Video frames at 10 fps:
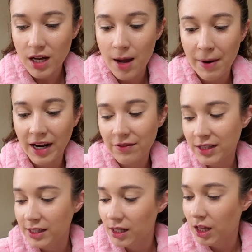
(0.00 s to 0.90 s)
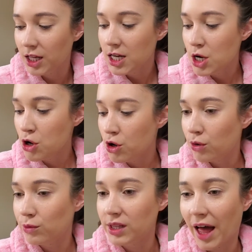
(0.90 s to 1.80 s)
I might have a little
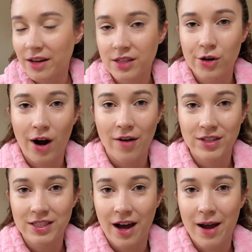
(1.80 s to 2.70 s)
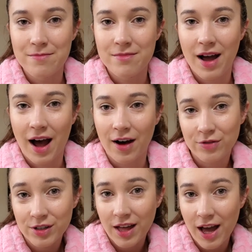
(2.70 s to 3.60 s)
relax and crafty time
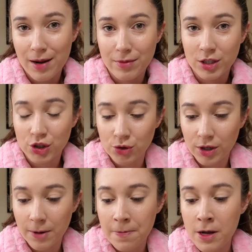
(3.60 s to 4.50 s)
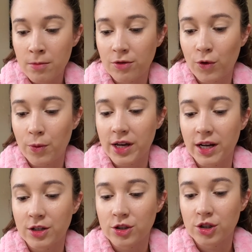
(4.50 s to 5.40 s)
after that, I'm not sure, before we get
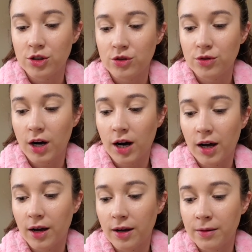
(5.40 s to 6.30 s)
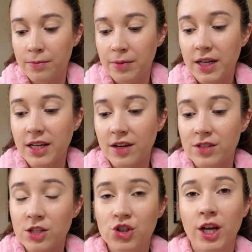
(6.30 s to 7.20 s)
into a big day of
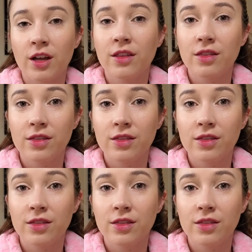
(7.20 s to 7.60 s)
teaching.